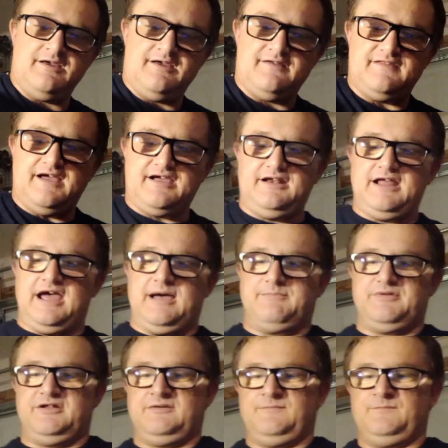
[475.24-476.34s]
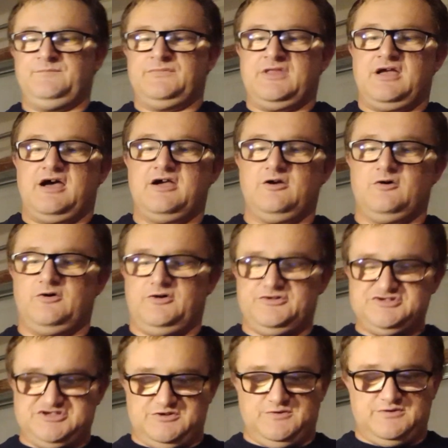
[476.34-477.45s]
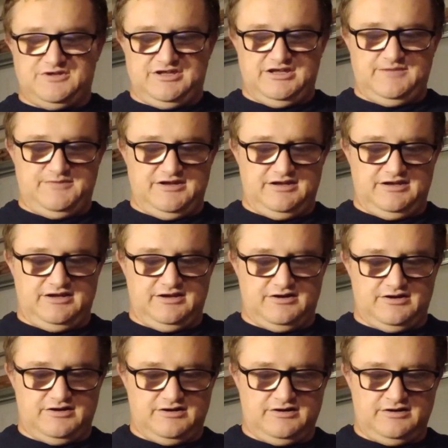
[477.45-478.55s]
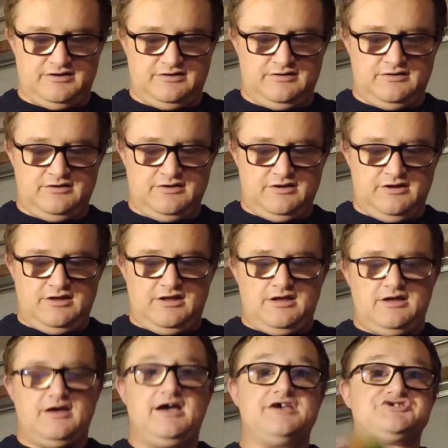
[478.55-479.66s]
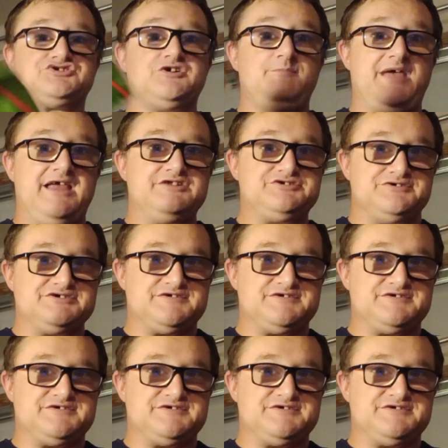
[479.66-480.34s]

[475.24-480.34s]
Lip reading: That can happen. I also keep in here extra mantles